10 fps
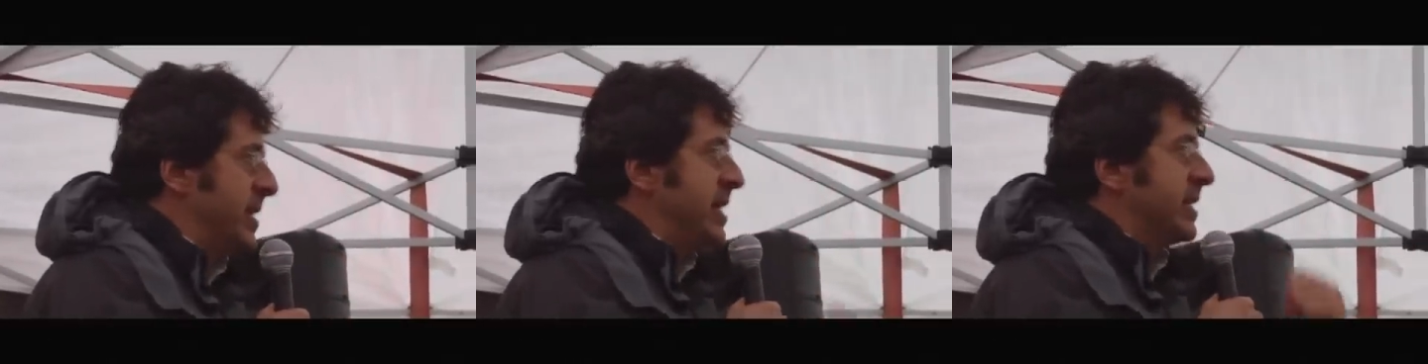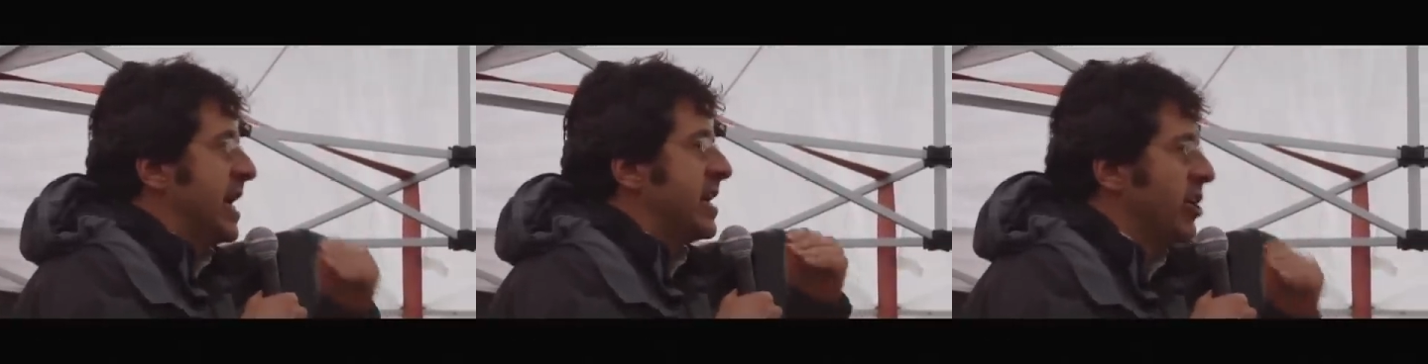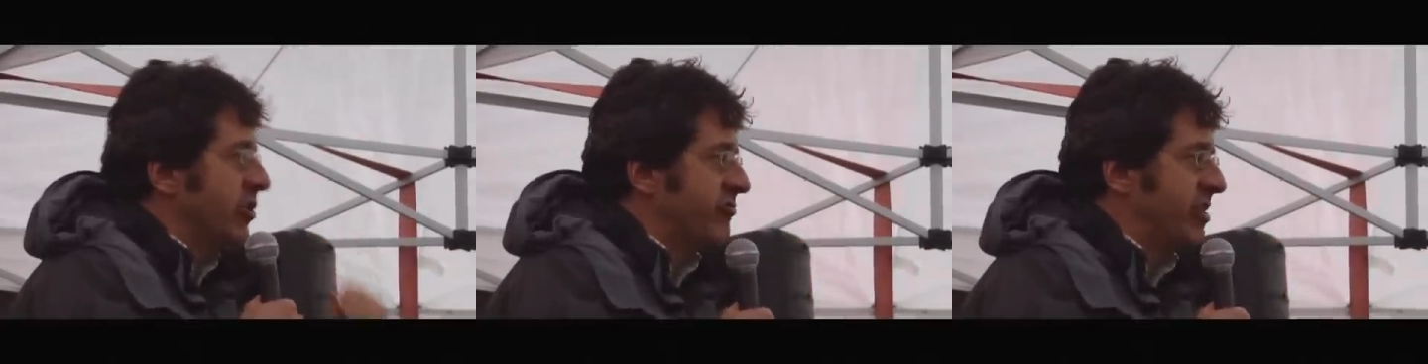It is a
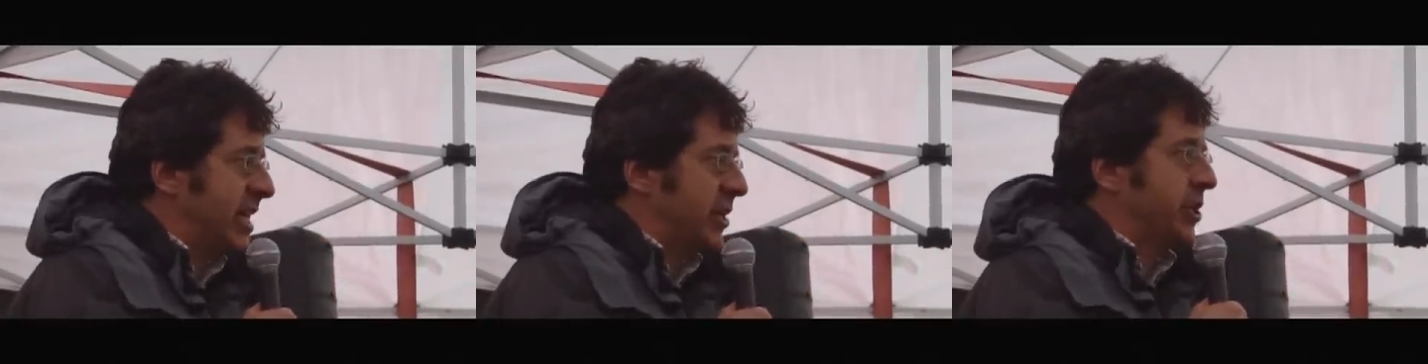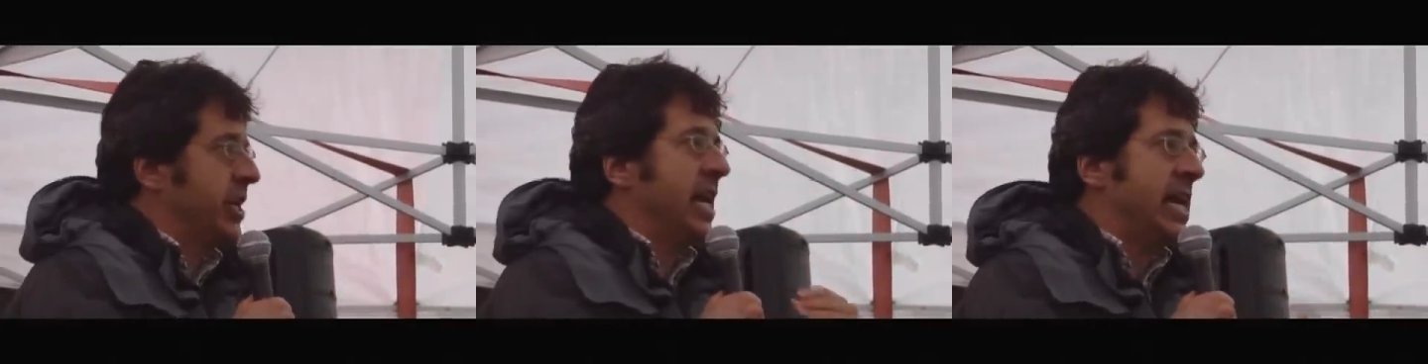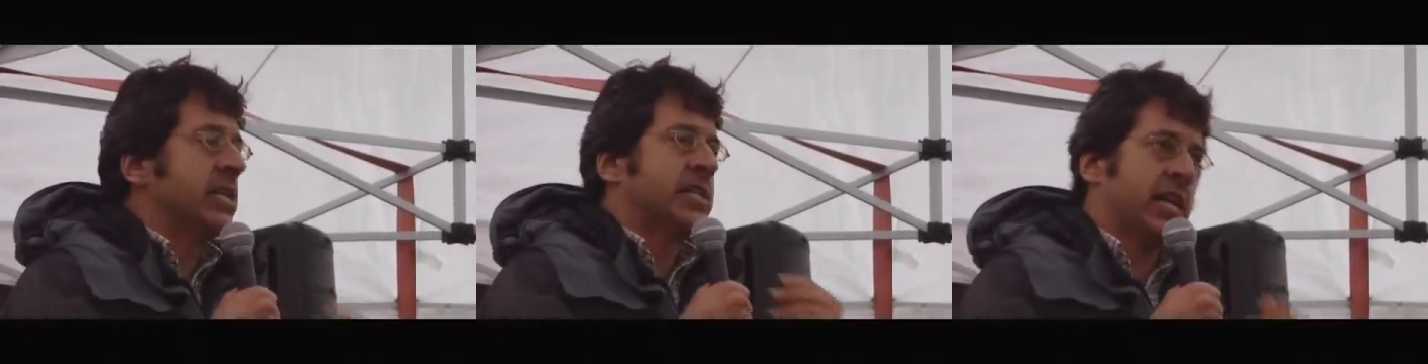contradiction
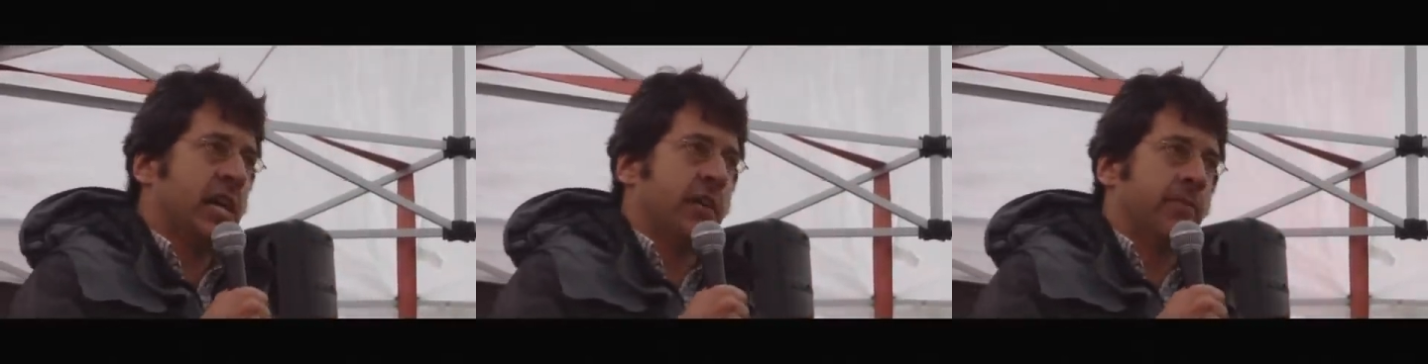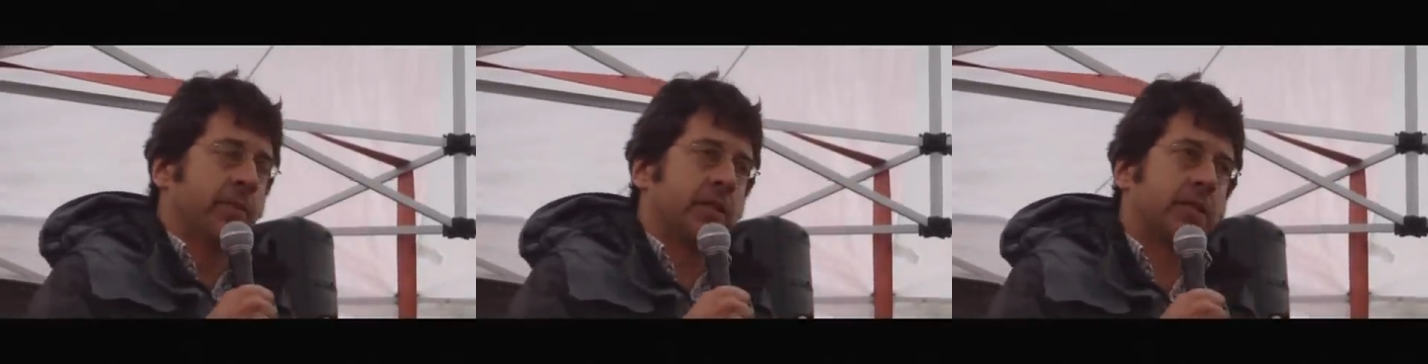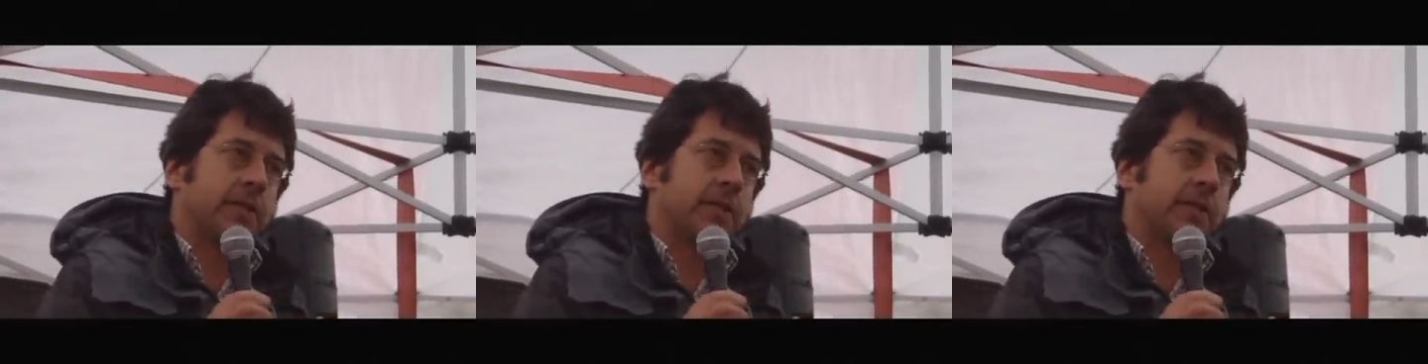in terms.